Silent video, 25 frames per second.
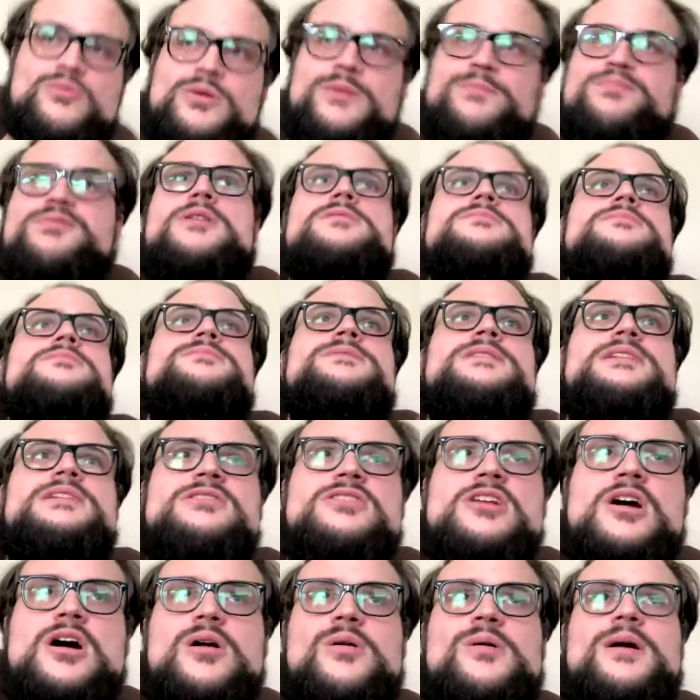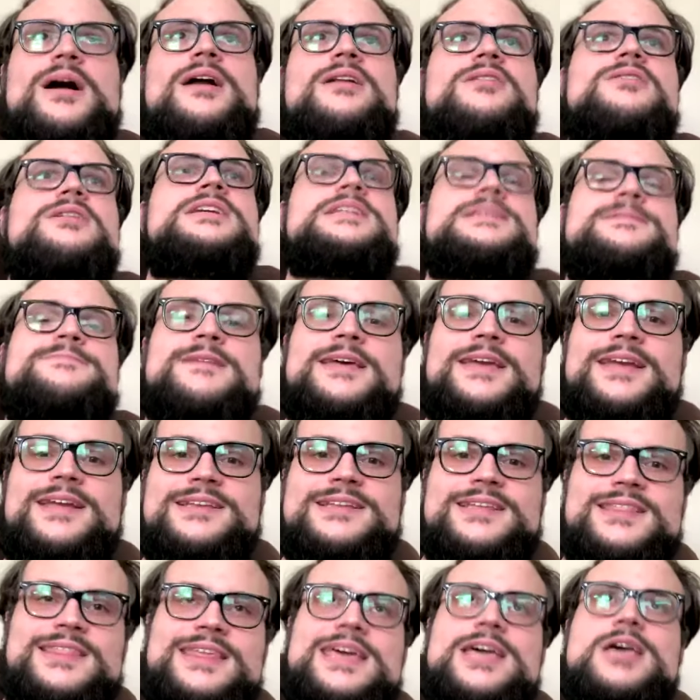We probably know how to explain
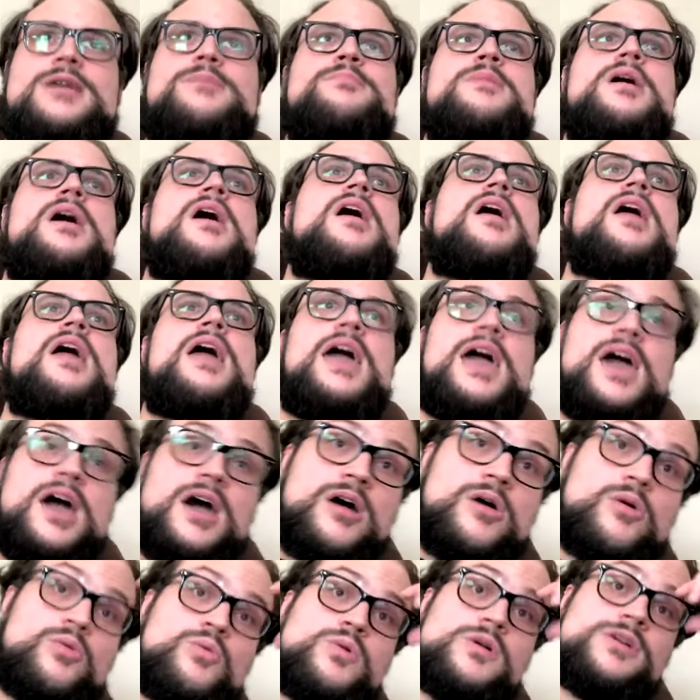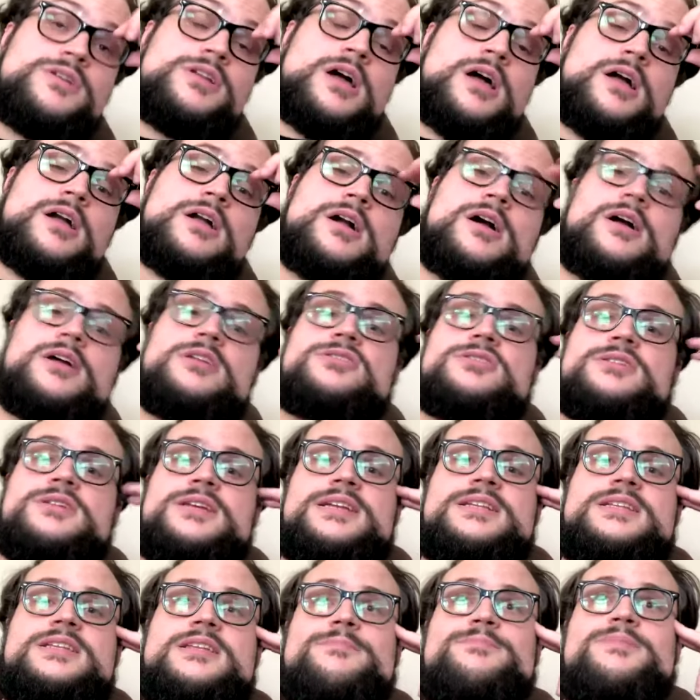to them how we're not
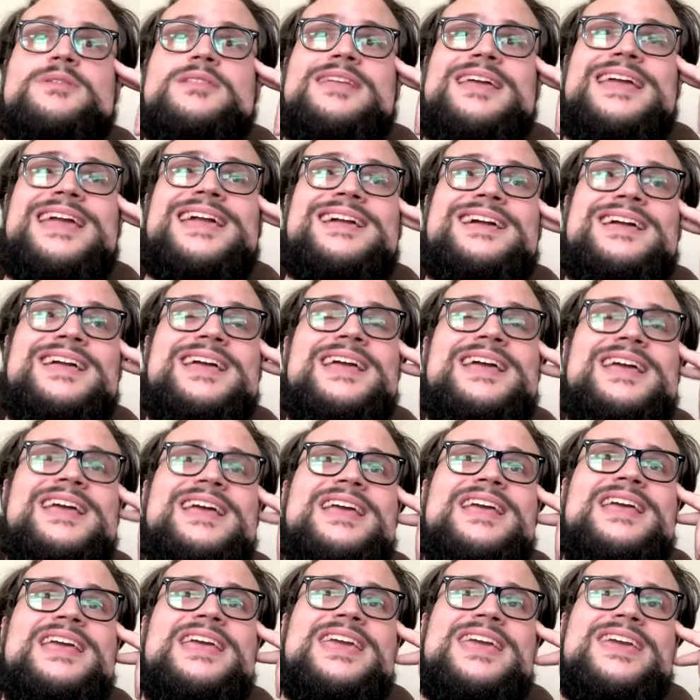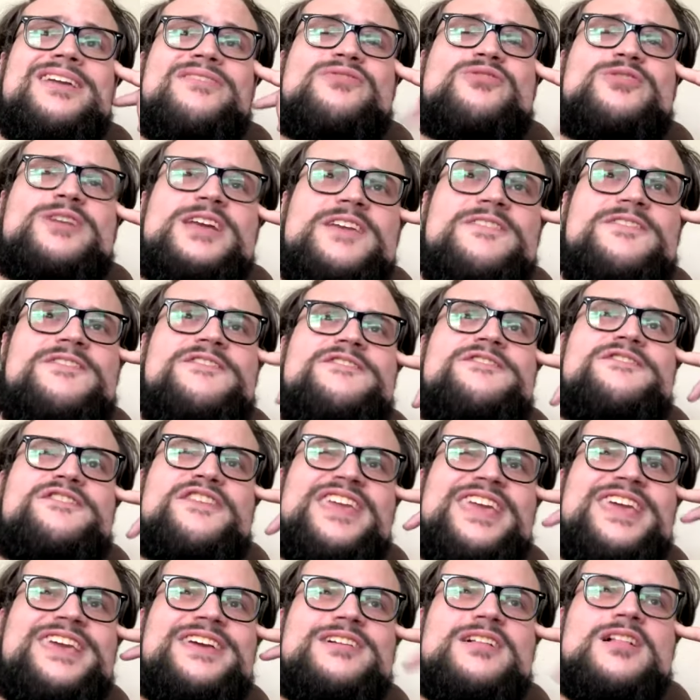contradicted. But, like, if we
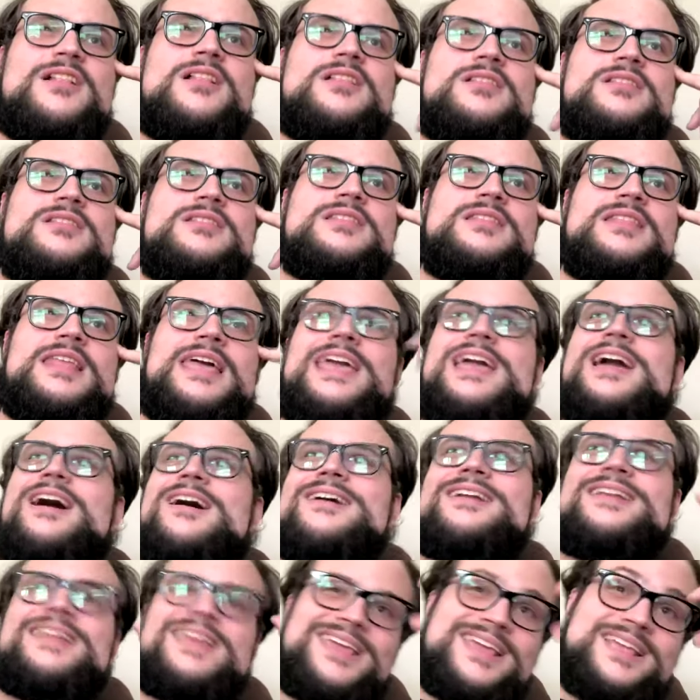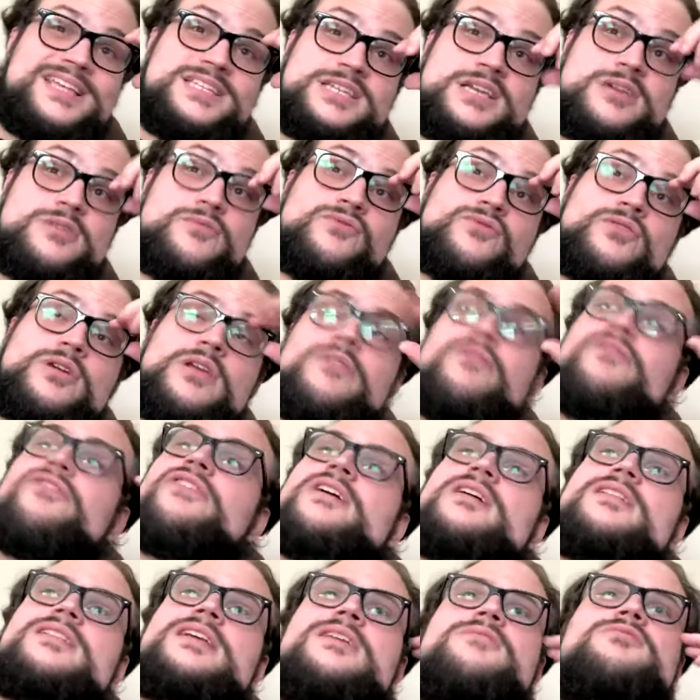feel like uneasy, if we
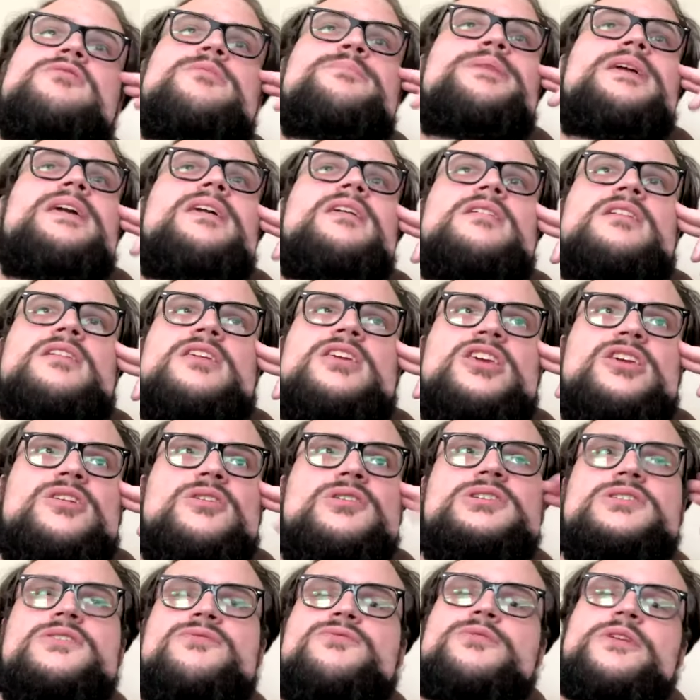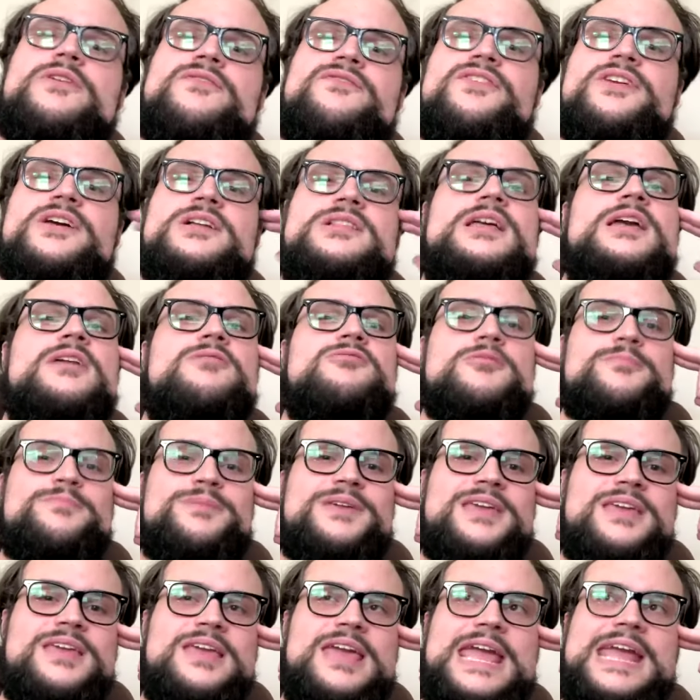feel like we're being accused, if we feel like we're
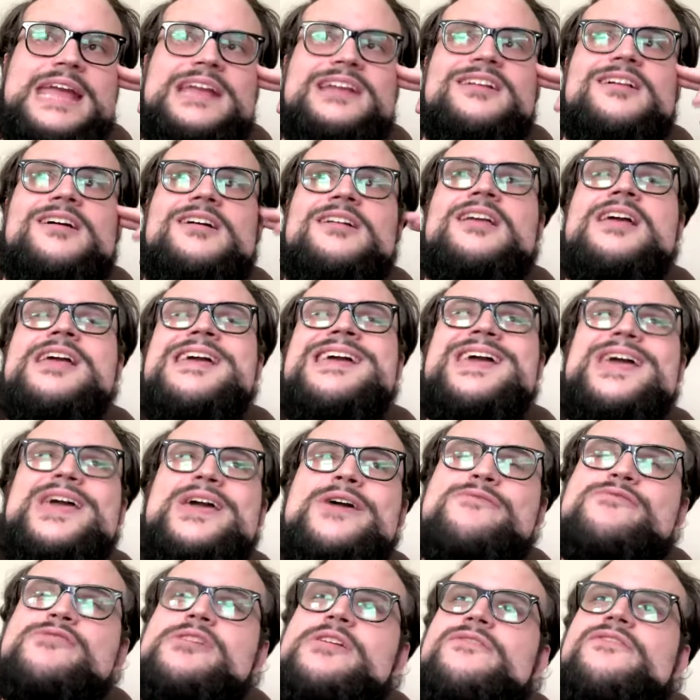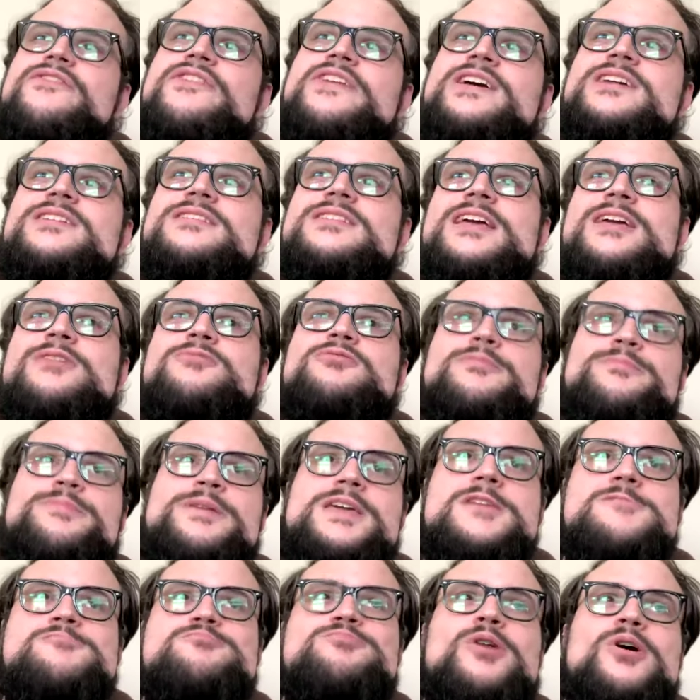being hated on, if we feel like we're
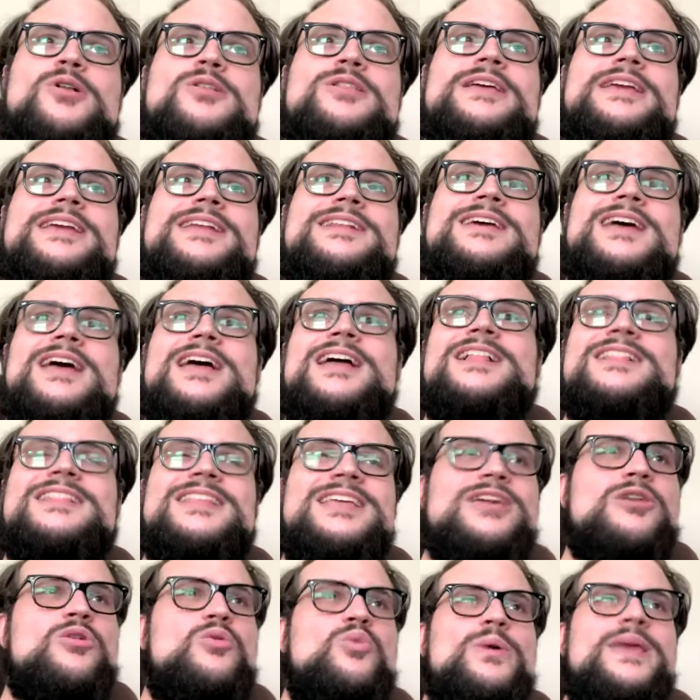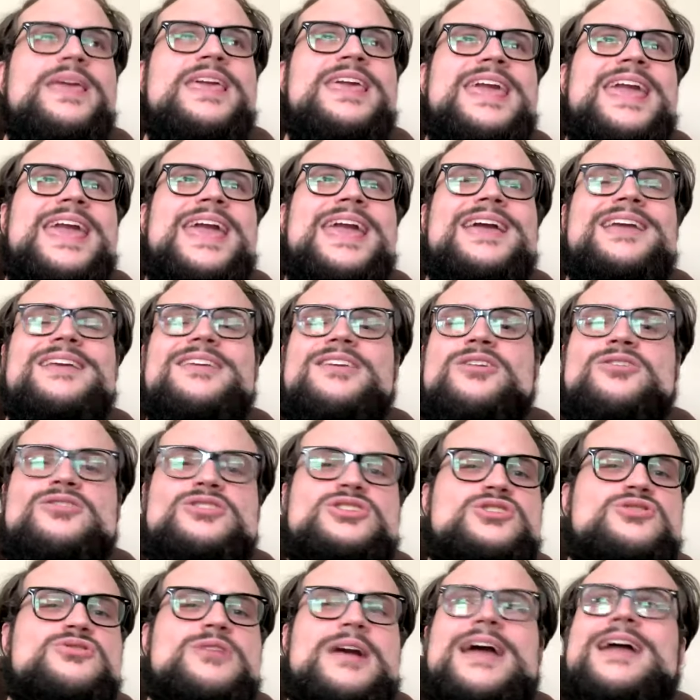being bullied, like we can't
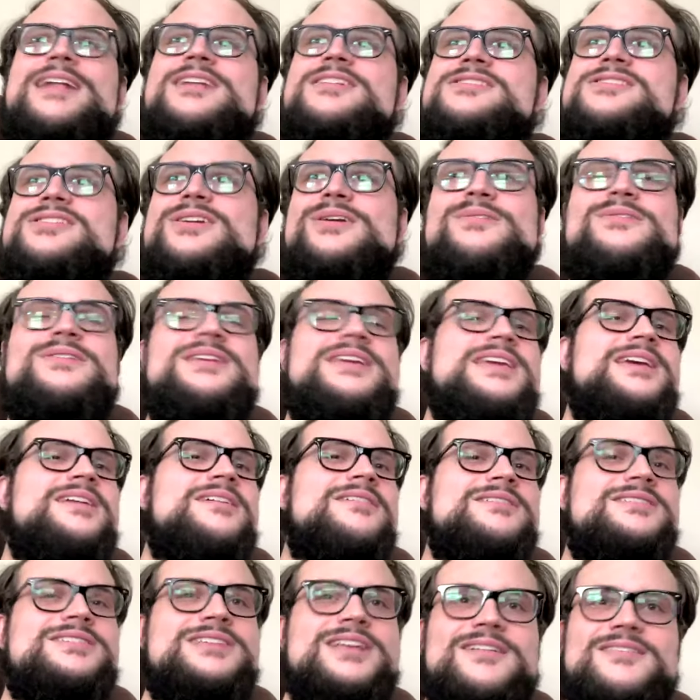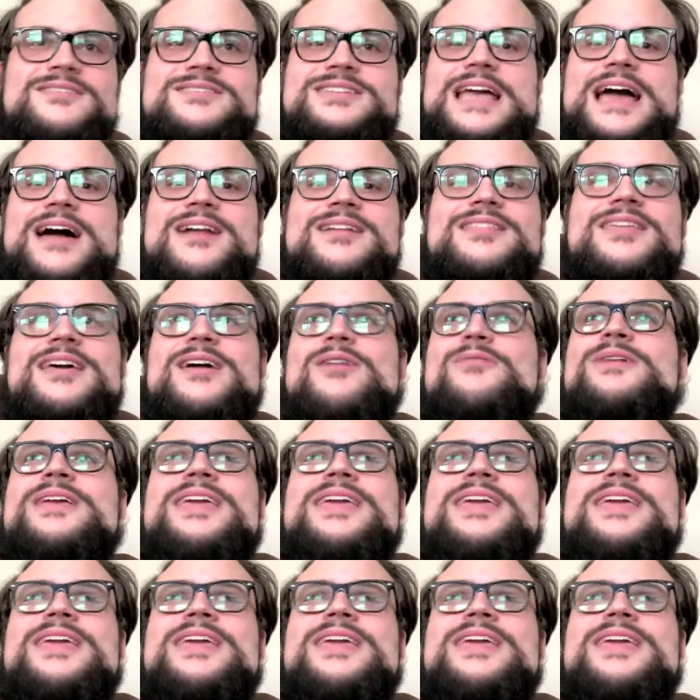use gratitude to get ourselves out of that.